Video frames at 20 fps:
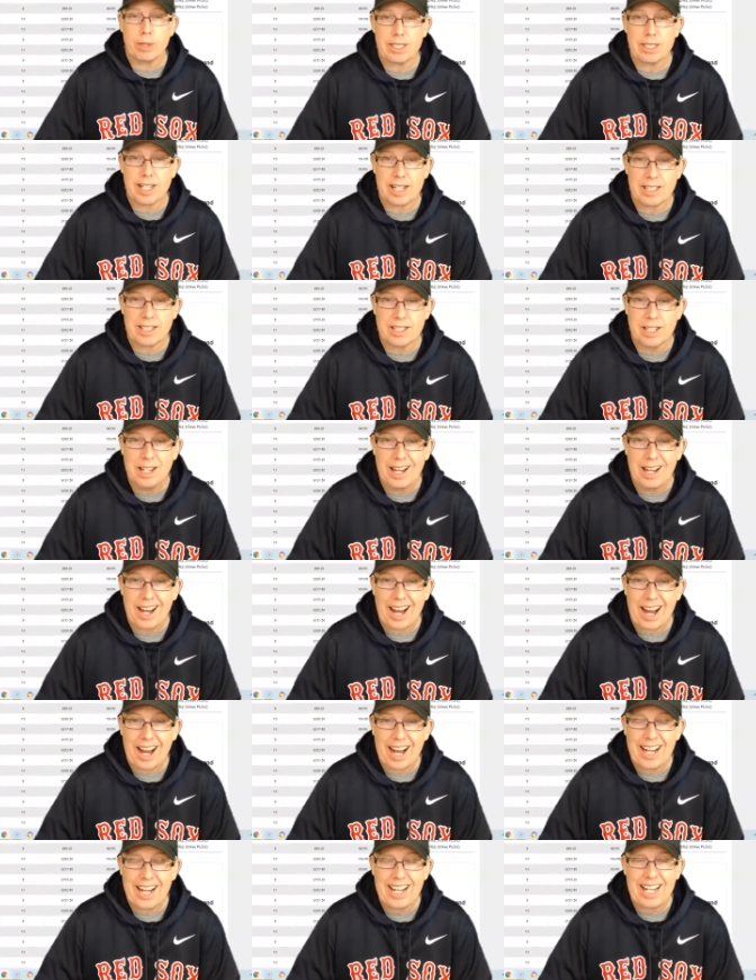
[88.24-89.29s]
uh,
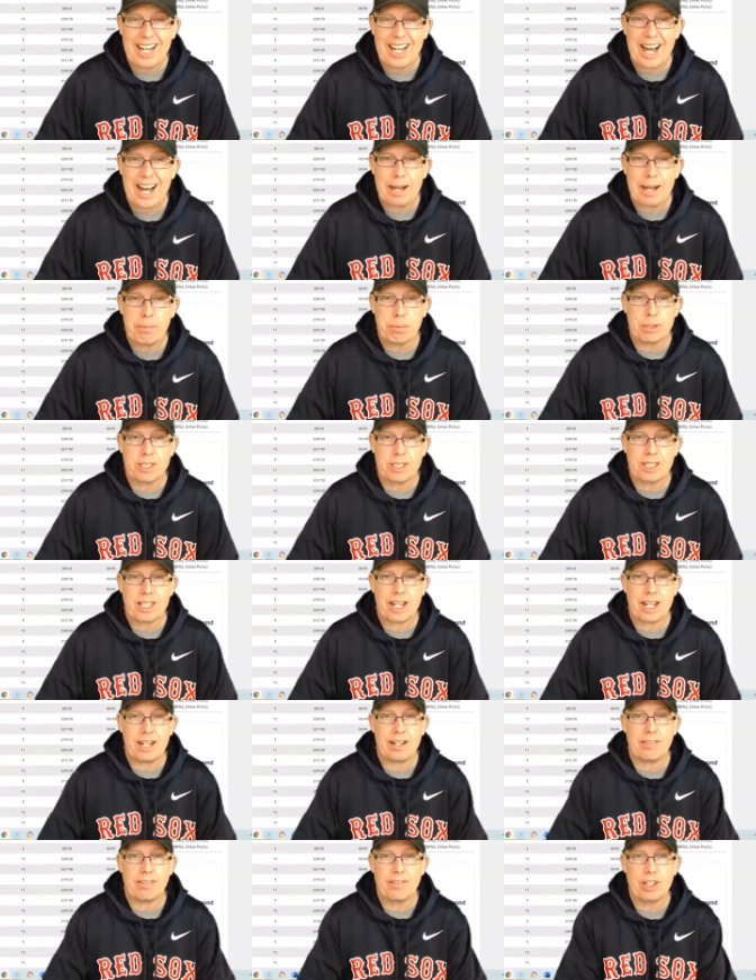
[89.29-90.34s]

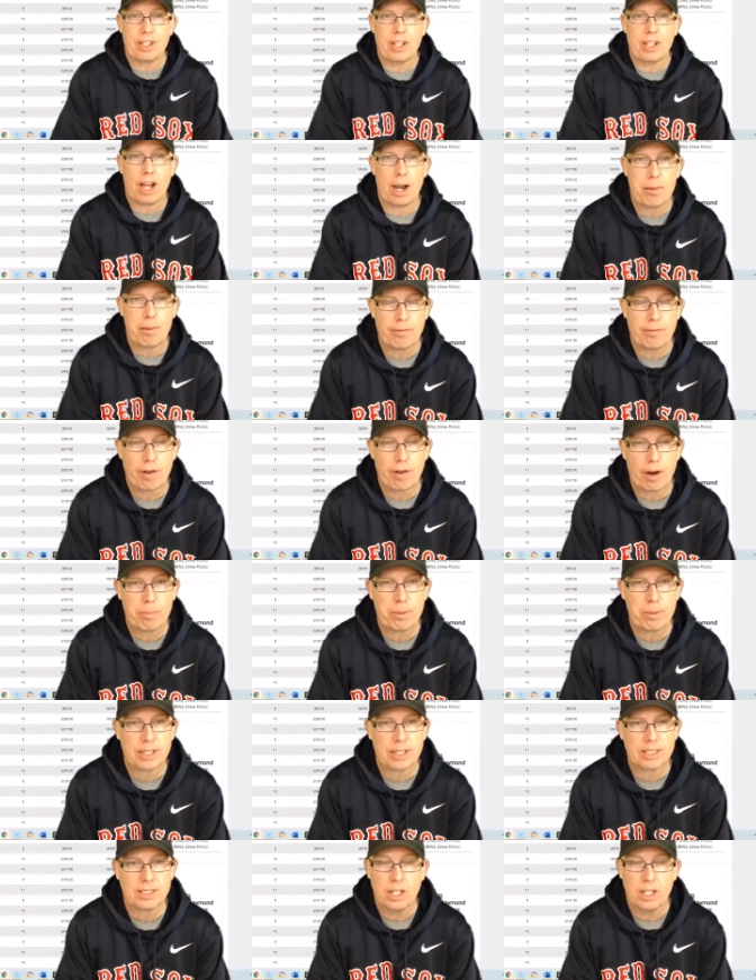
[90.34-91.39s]
88% of the time of our
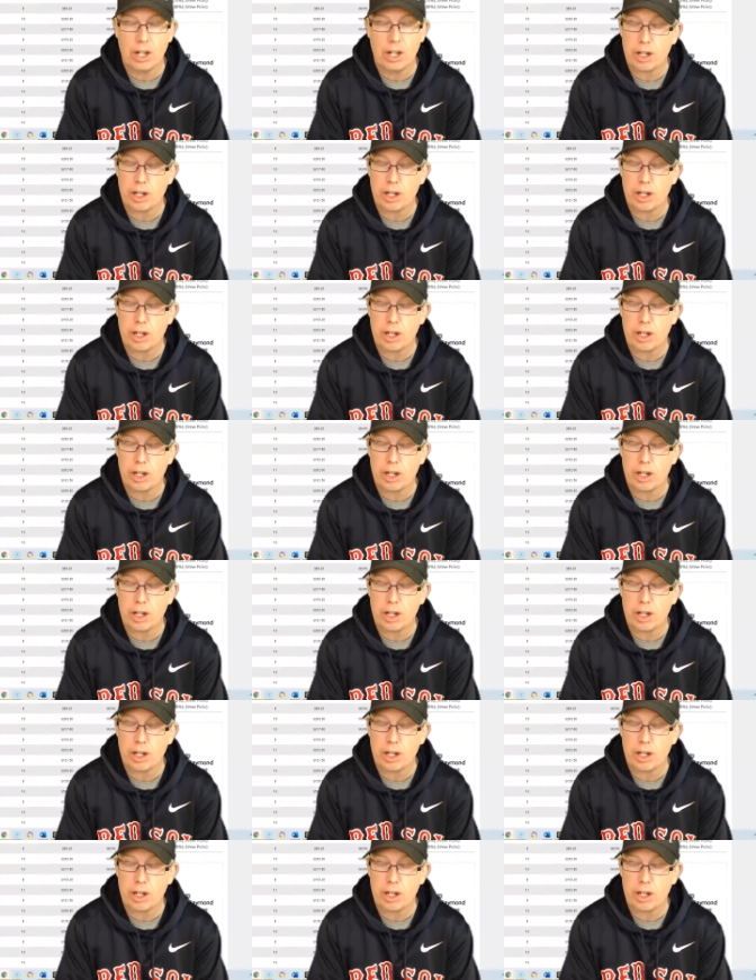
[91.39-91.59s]
picks,